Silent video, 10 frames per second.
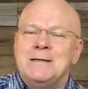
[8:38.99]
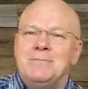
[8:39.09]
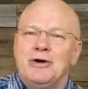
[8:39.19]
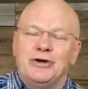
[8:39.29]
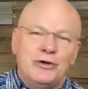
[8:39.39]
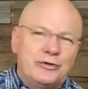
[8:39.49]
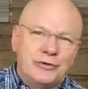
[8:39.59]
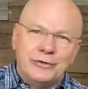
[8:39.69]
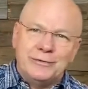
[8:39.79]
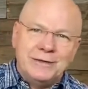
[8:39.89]
Martin
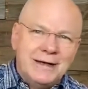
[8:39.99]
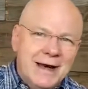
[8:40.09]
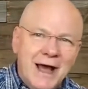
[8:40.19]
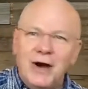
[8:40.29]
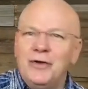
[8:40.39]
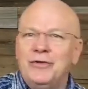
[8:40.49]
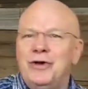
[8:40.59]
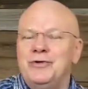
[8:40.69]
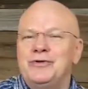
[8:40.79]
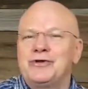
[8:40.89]
Luther nailed
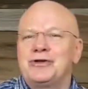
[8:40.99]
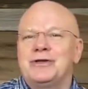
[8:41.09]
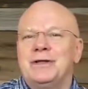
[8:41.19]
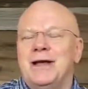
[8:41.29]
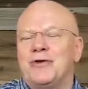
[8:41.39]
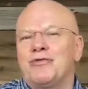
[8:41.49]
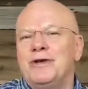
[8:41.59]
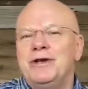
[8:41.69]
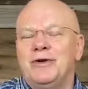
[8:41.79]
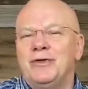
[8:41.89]
that
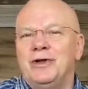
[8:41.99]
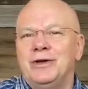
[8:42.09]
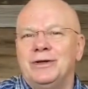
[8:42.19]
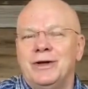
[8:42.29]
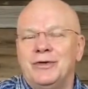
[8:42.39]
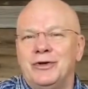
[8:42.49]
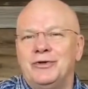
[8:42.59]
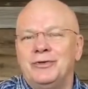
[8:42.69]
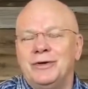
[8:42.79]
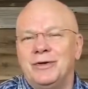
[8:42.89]
creed on
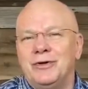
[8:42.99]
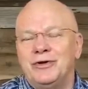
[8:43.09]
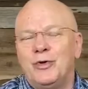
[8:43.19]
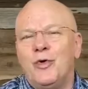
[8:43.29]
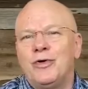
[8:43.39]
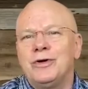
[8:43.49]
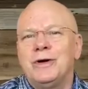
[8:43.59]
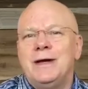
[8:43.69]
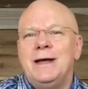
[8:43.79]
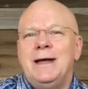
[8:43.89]
the door,
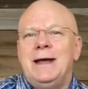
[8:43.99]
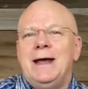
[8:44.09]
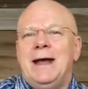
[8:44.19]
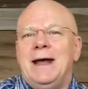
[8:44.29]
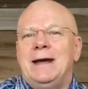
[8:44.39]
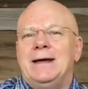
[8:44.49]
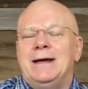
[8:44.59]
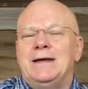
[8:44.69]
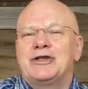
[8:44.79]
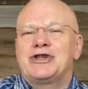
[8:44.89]
and
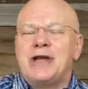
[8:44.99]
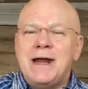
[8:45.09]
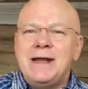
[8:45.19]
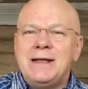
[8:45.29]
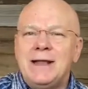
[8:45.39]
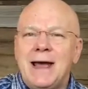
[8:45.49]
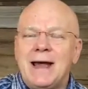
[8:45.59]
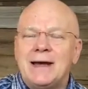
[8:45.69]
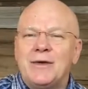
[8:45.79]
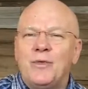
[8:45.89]
stating
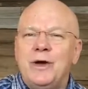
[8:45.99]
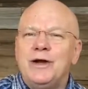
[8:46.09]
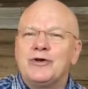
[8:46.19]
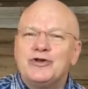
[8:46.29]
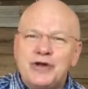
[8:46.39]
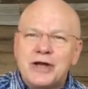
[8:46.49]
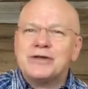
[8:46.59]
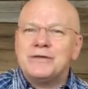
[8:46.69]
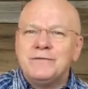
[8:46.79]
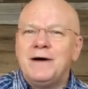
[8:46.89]
that we are
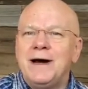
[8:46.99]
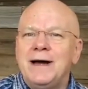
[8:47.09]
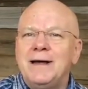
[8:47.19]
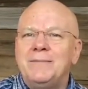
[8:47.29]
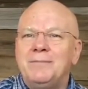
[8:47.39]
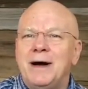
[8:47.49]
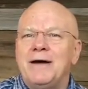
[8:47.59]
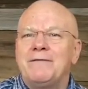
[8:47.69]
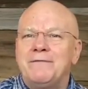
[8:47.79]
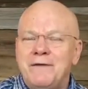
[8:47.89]
justified by
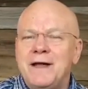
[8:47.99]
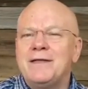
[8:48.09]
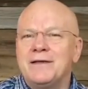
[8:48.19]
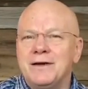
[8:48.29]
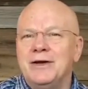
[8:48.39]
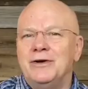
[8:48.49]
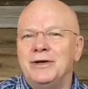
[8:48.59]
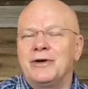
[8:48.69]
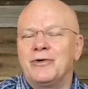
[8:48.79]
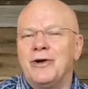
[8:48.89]
faith alone
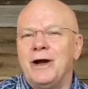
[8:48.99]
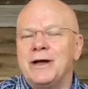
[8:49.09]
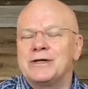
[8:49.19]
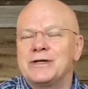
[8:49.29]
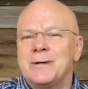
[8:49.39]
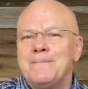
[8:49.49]
in Christ.